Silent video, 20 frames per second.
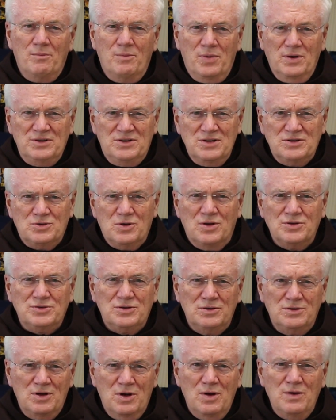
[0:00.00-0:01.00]
But just
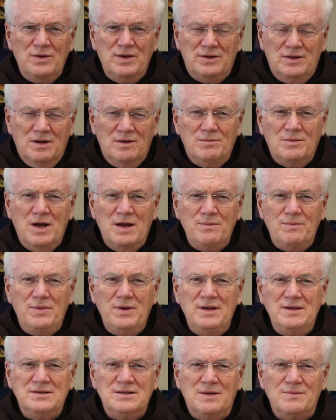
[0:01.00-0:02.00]
also know that there might
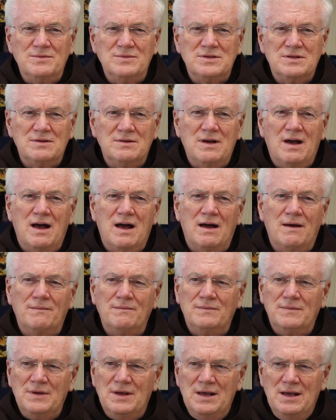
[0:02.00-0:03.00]
be some
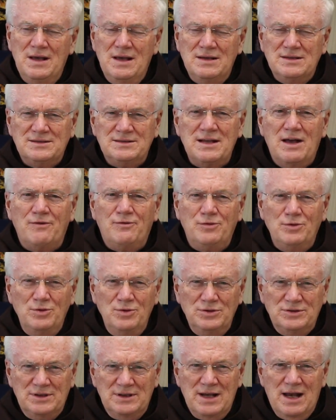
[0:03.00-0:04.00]

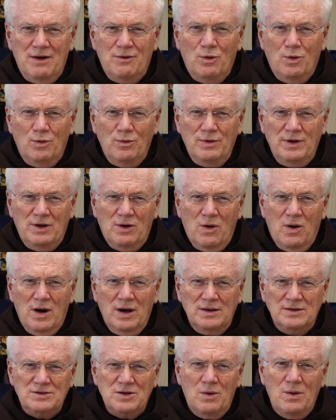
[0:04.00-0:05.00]
snafus in that whole
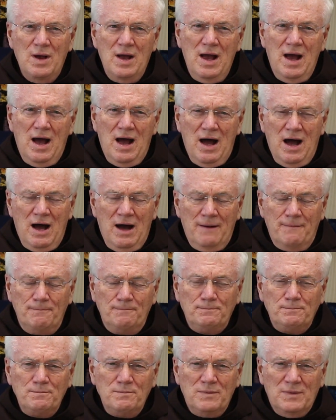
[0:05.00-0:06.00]
regard. So
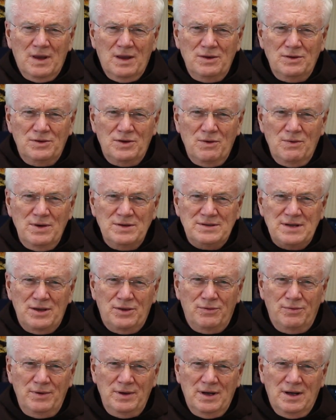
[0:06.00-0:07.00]
there is a
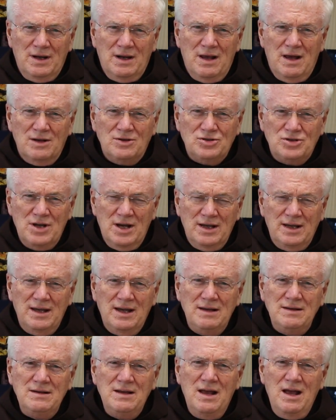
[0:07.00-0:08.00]
3 o'clock
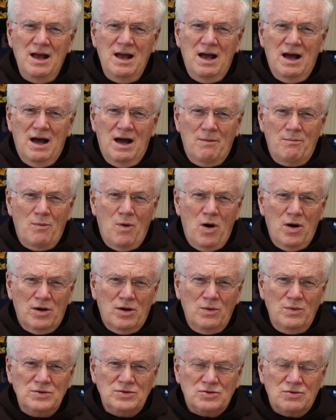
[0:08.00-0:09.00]
check-in.
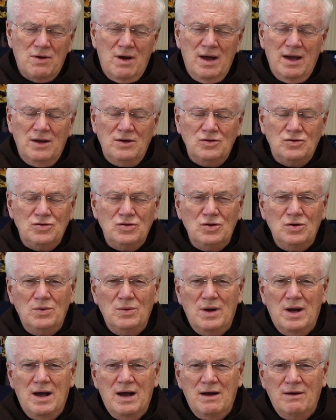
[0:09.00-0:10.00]
Marco was trying
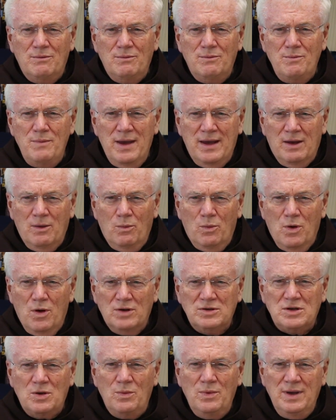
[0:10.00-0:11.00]
to make it
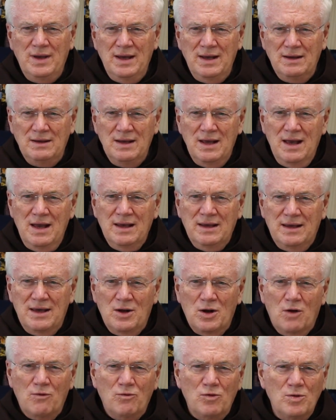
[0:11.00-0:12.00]
work that we can
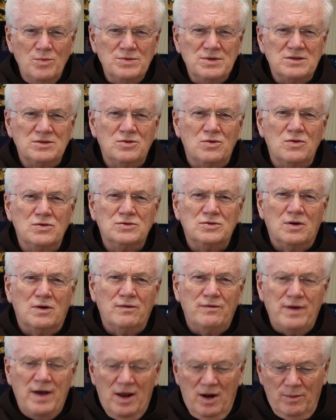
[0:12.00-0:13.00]
get our rooms as soon as they're
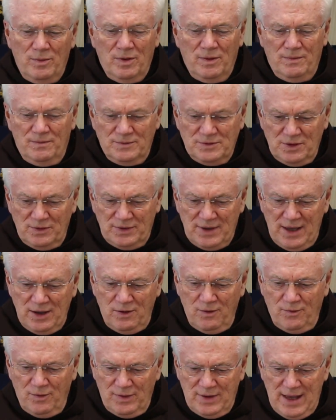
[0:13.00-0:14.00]
available. So
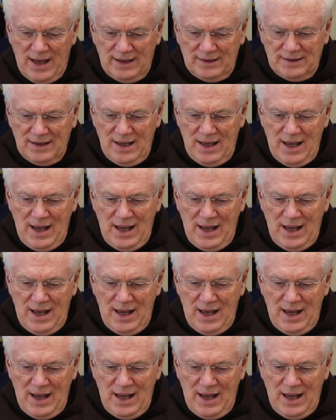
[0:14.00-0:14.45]
thank you for that.